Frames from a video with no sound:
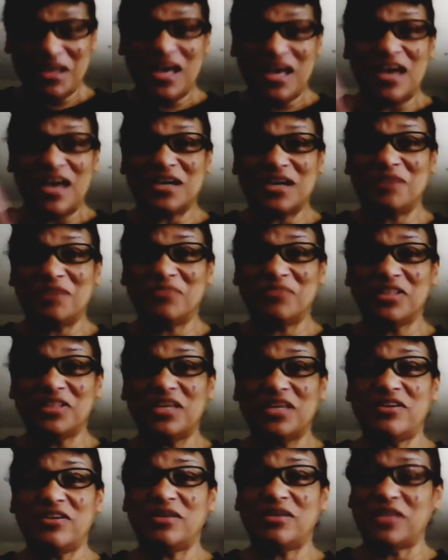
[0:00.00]
I couldn't
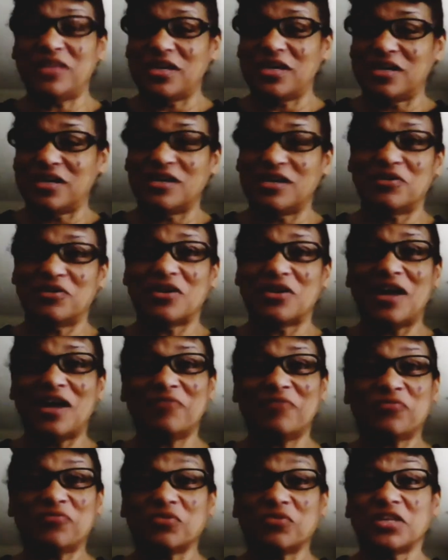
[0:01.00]
believe it. I'm like, I
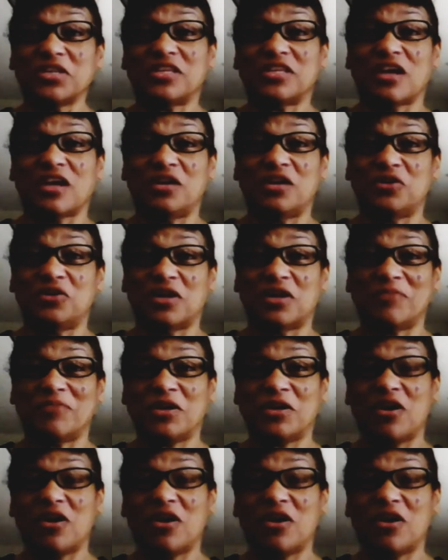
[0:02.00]
really thought he knew how to make